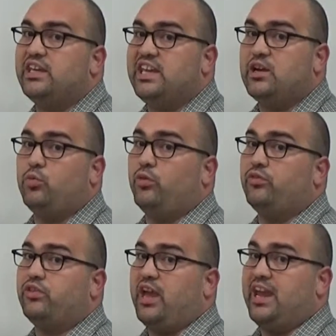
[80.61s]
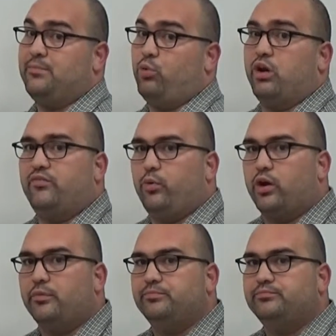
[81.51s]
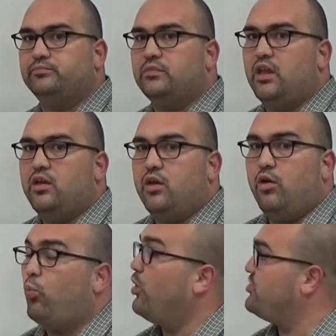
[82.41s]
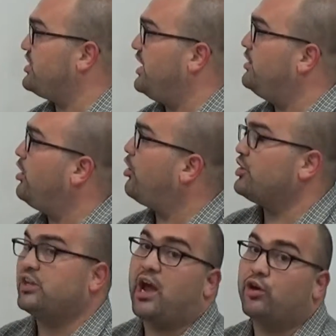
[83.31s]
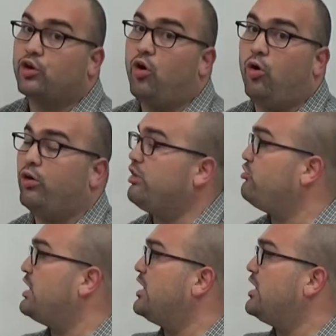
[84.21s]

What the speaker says: equals 8.4. Once again, our entire goal is to